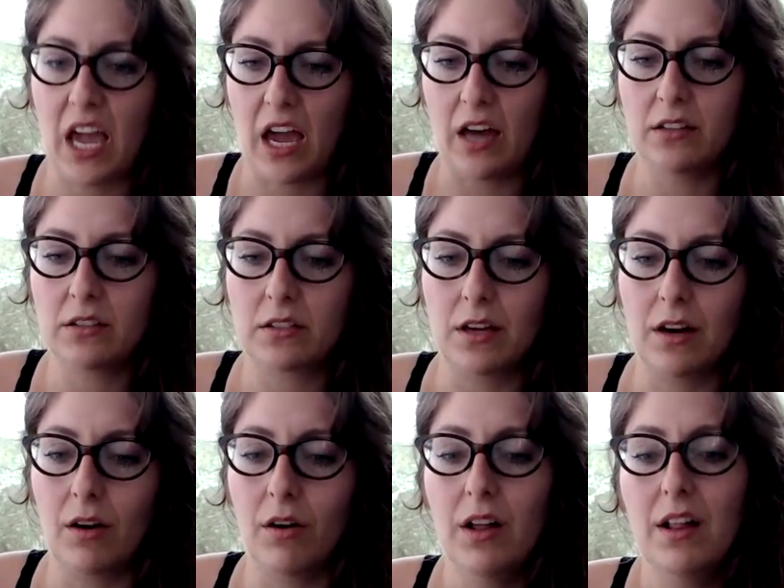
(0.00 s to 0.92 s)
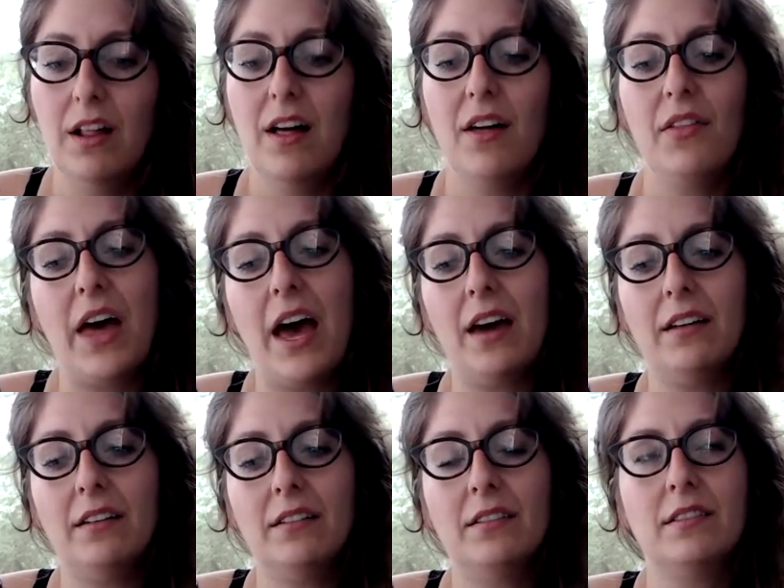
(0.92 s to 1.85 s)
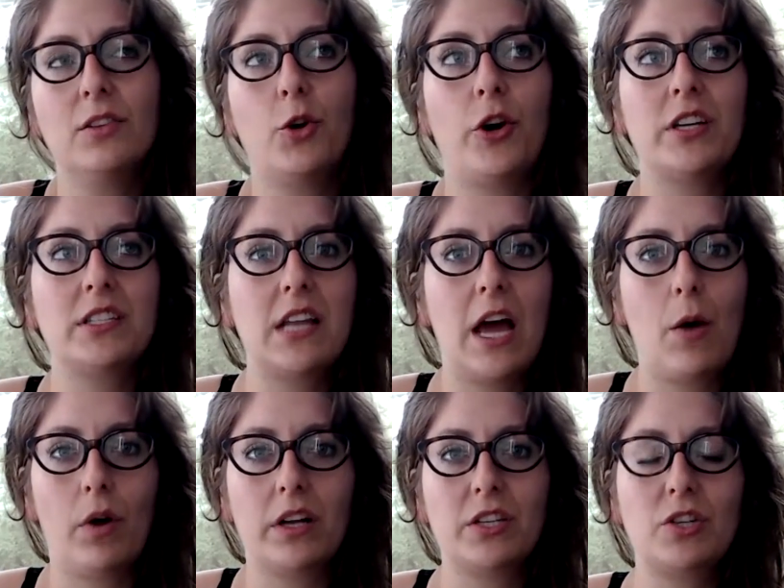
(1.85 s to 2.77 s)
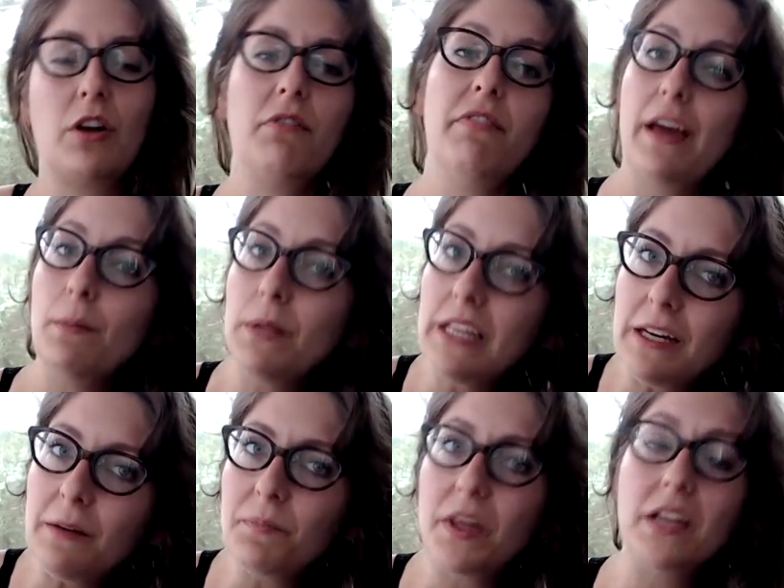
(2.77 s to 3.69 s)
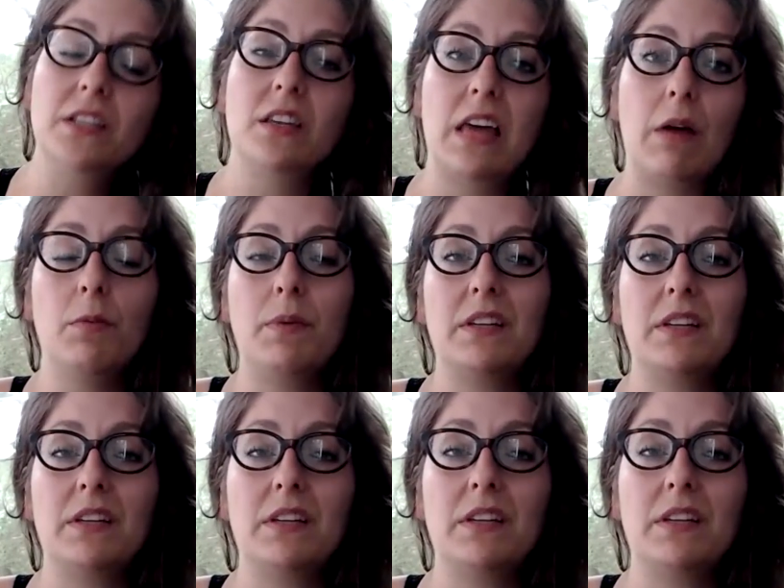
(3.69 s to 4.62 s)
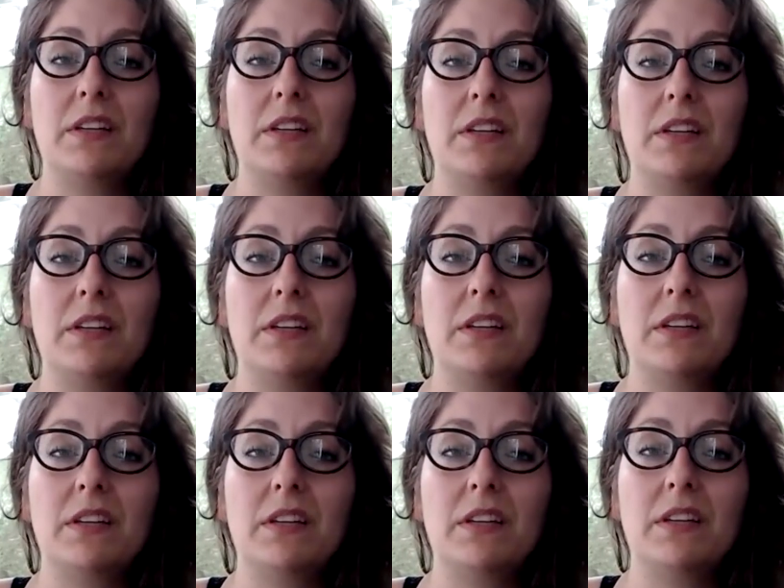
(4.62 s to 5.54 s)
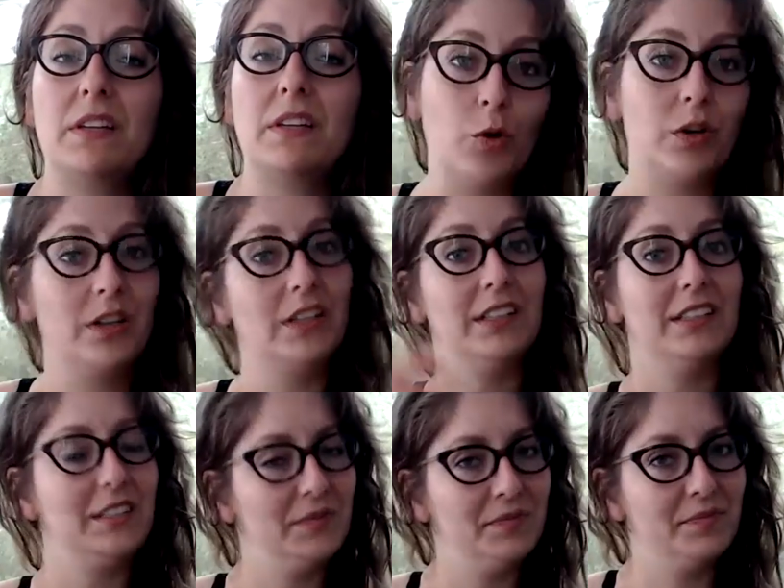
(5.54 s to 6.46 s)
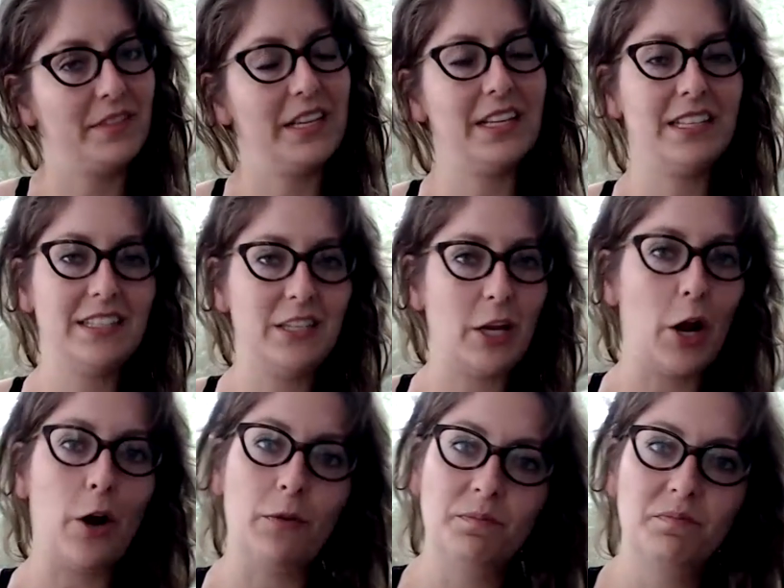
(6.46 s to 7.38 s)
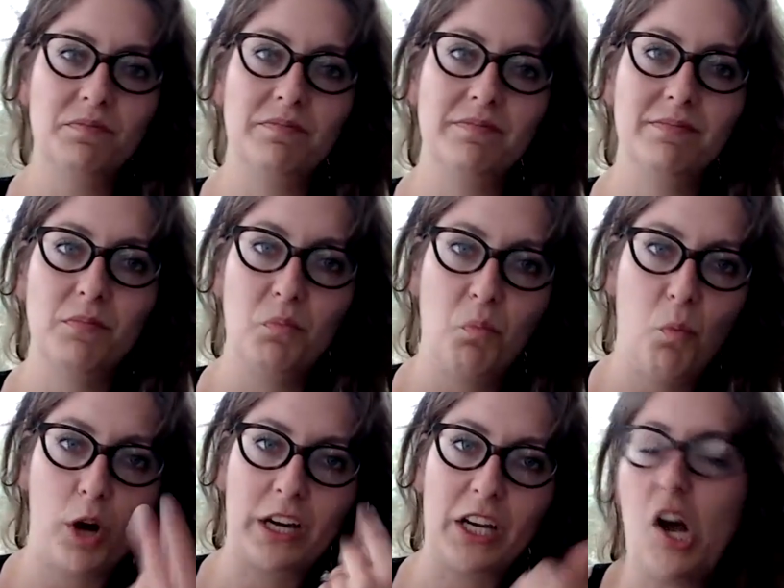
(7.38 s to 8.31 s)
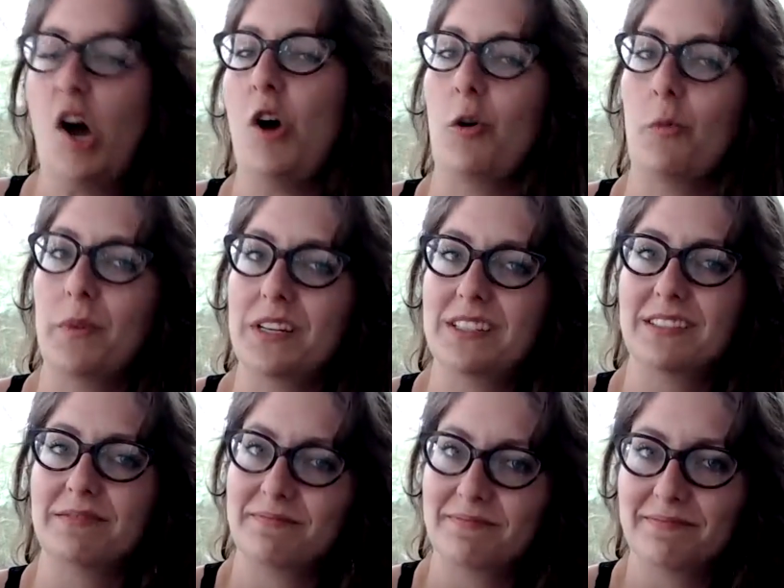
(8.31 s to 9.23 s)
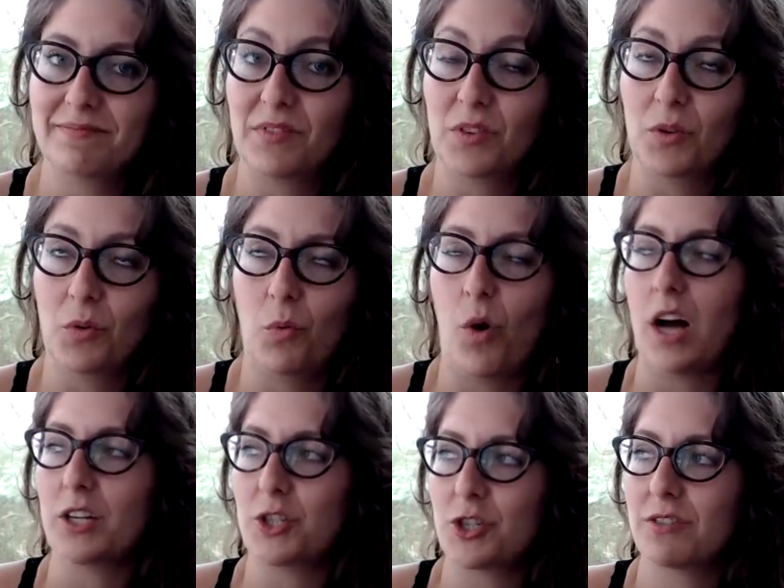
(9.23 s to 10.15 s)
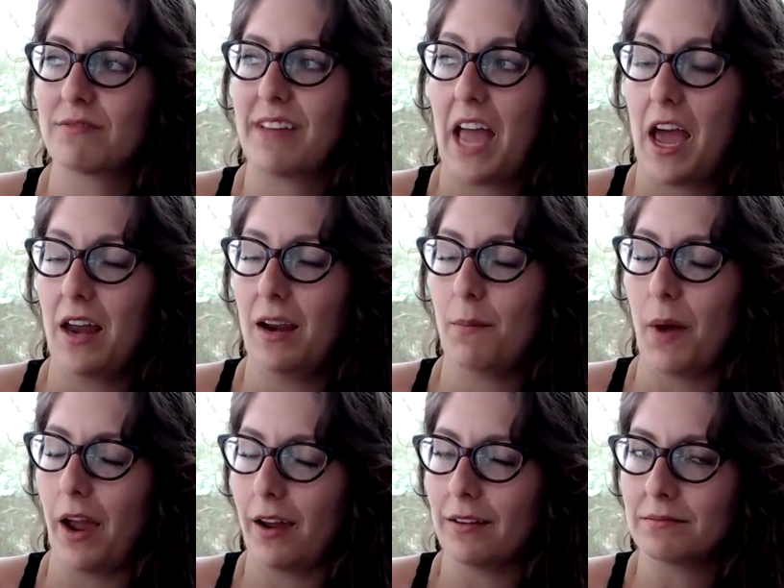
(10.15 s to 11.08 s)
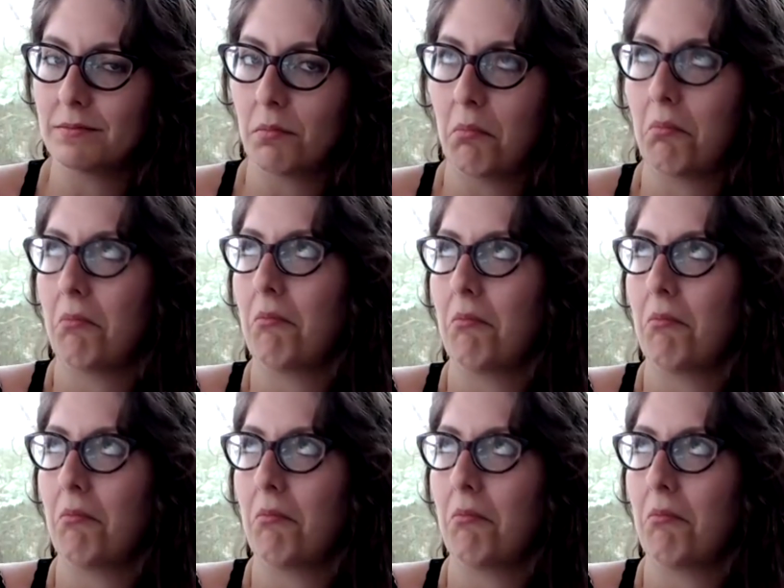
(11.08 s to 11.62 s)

Like I just can't. So that, and Chris and I want to start a family. And so that would be something that would be really easy to do is, you know, work at home and watch anime.